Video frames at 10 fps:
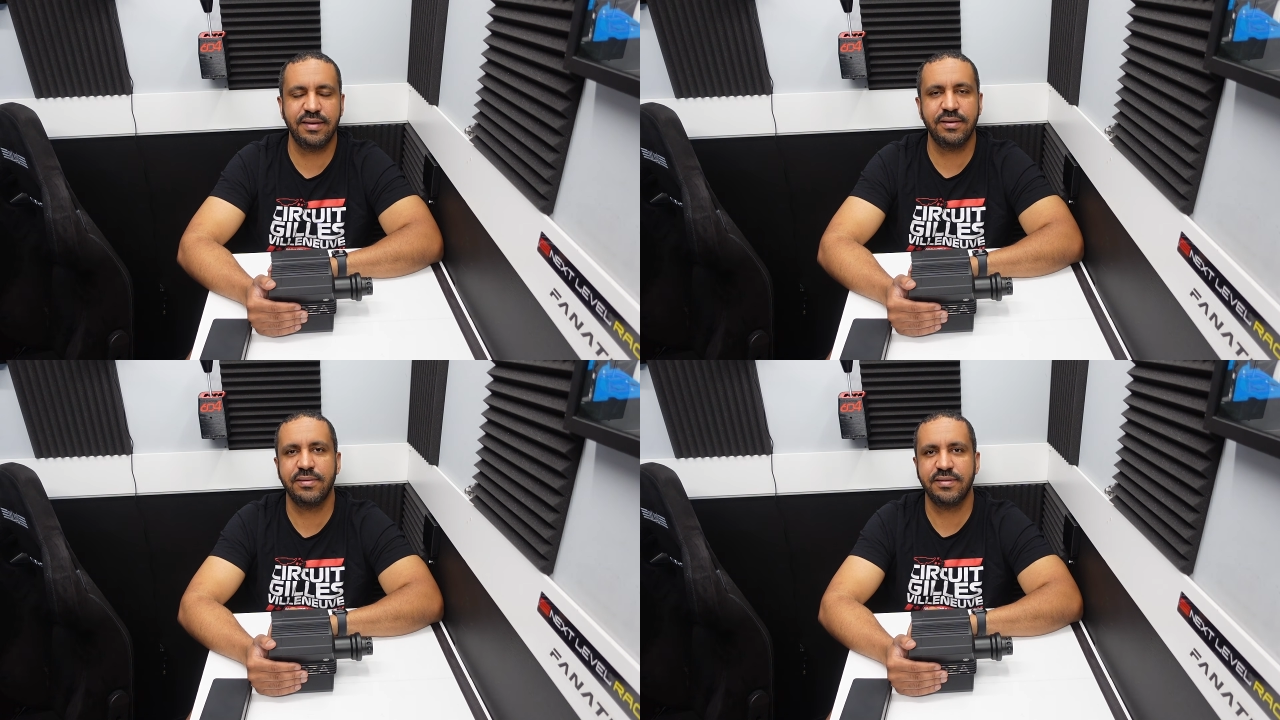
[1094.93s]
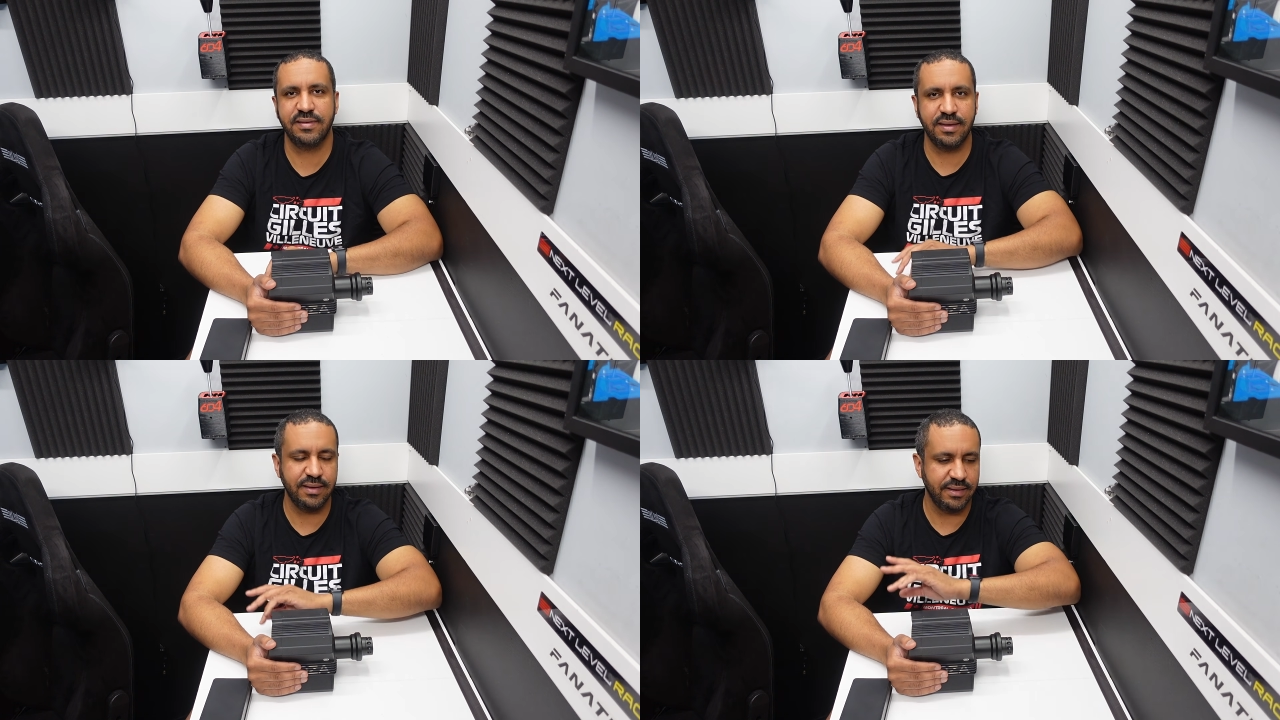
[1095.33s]
here is
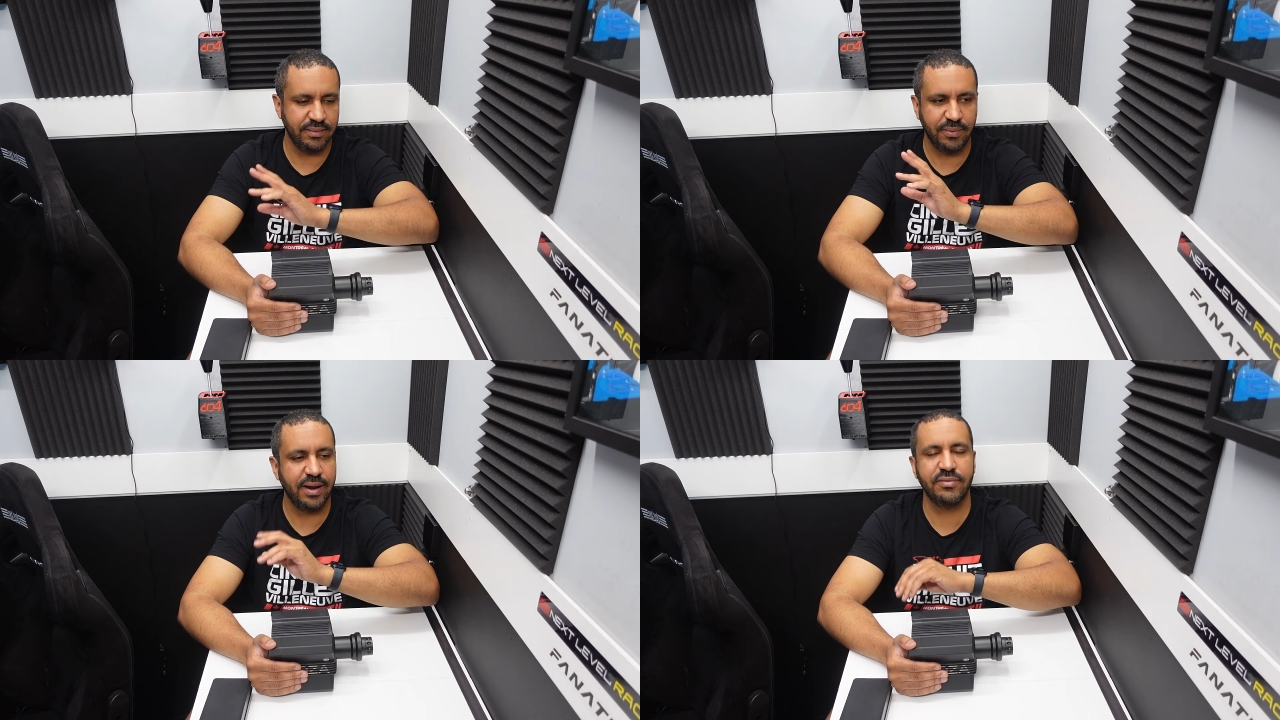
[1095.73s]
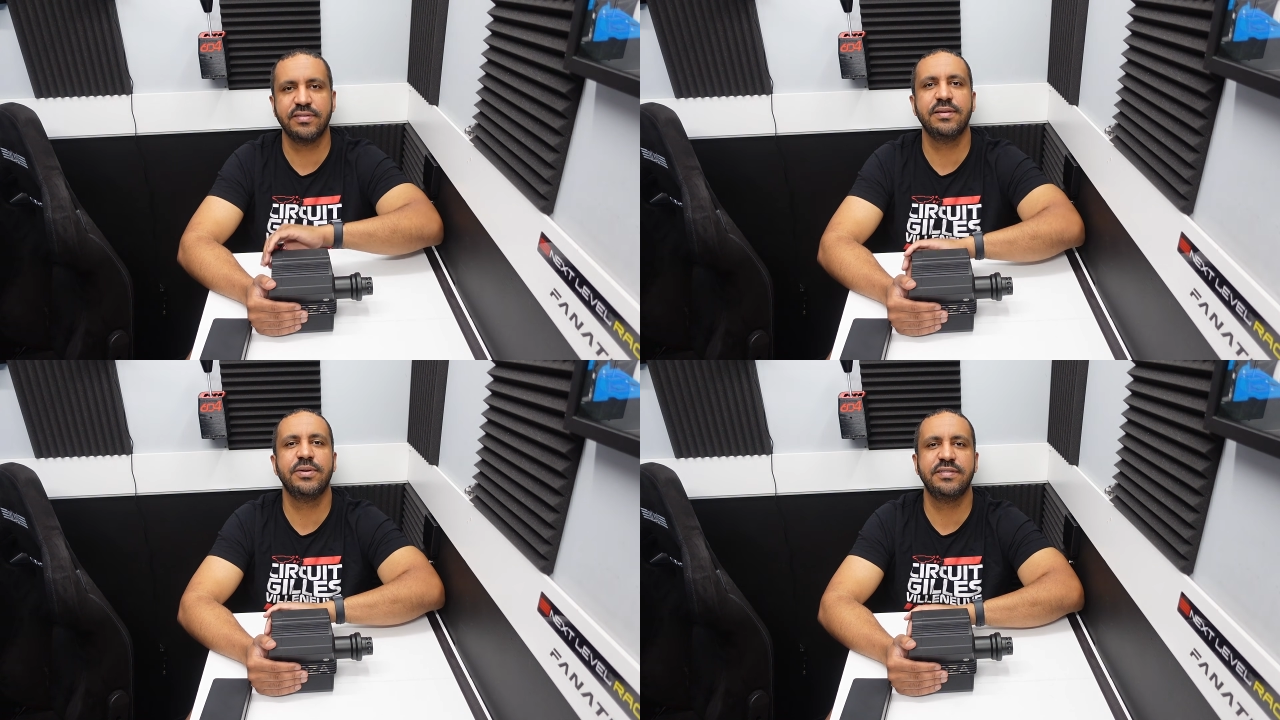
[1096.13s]
the whatever
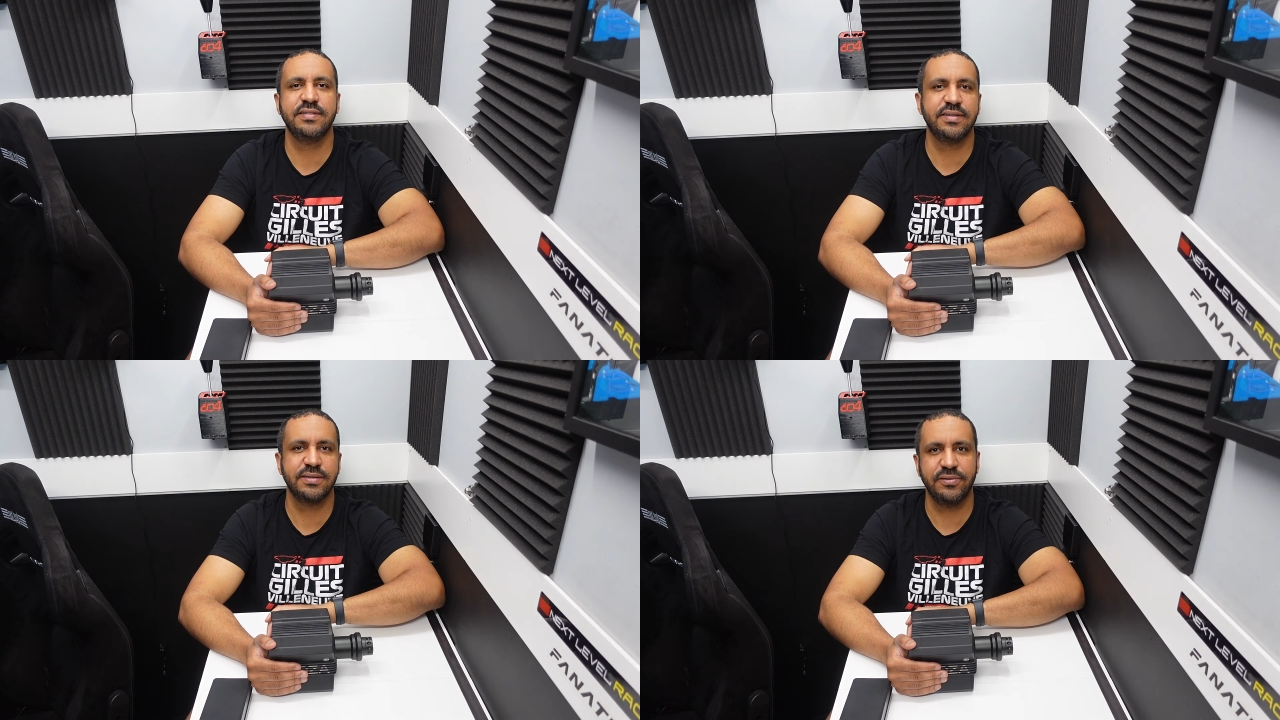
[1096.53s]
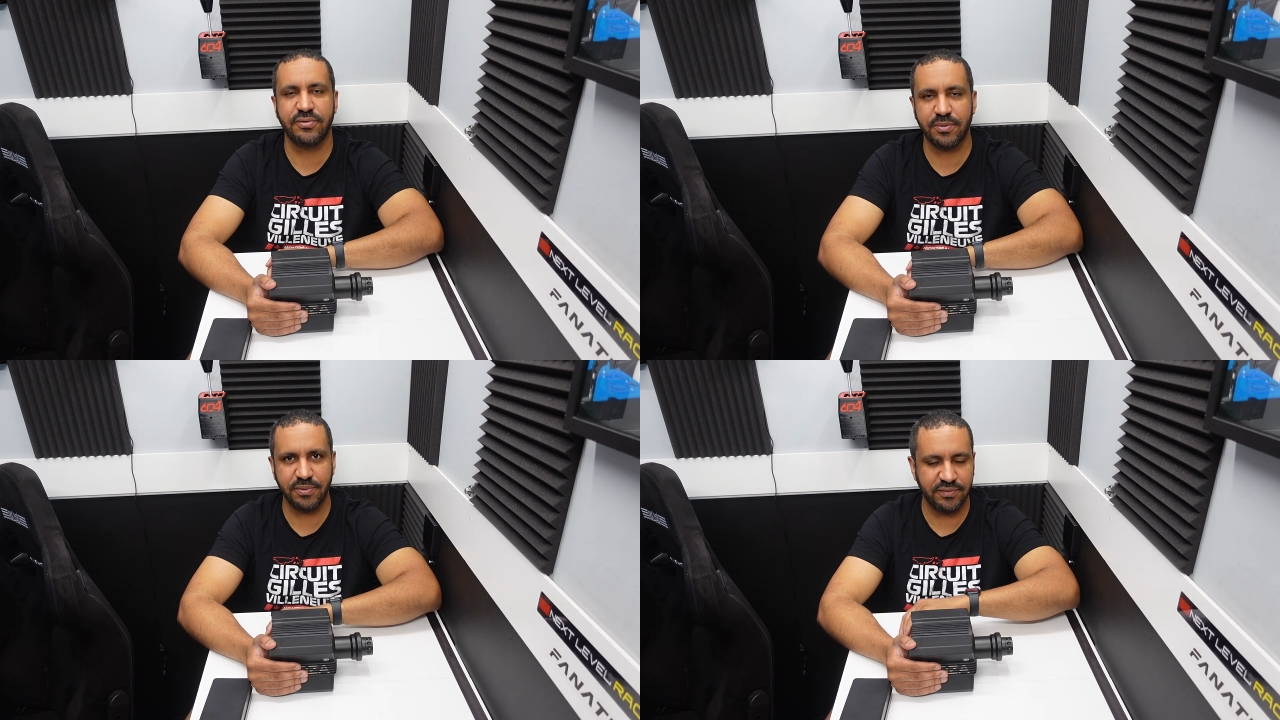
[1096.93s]
Sim Racing
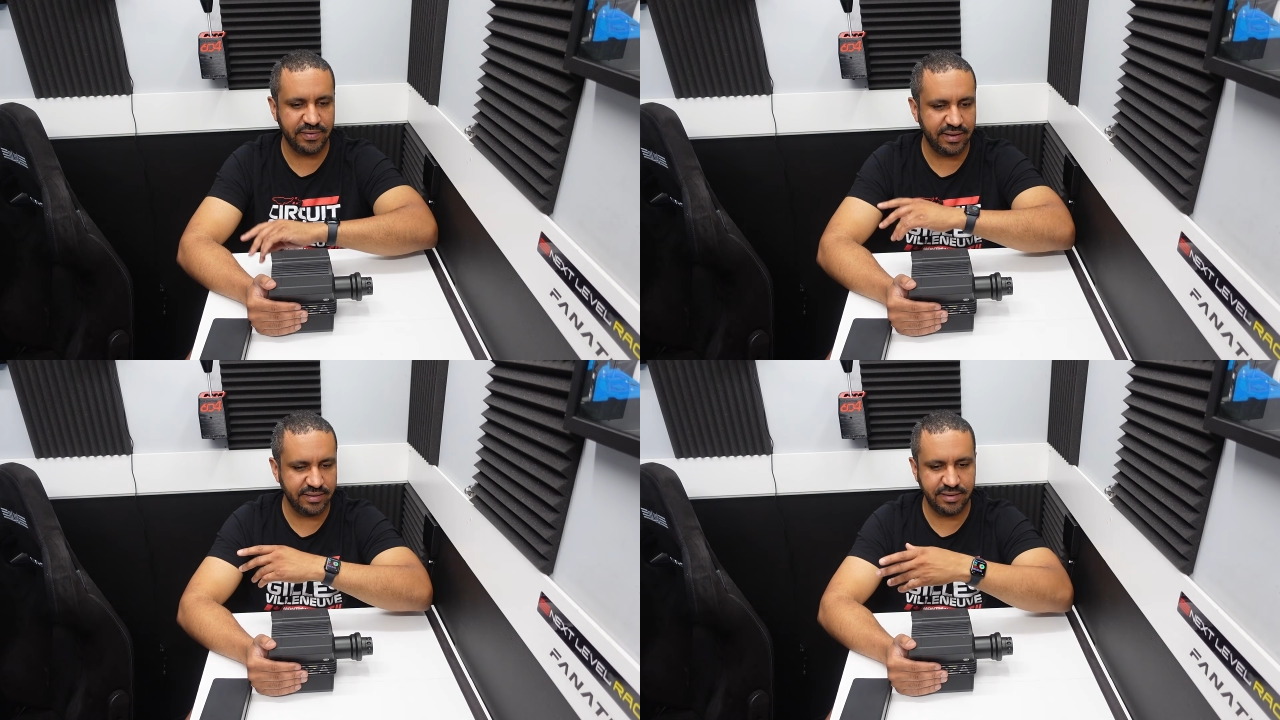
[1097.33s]
604 profile,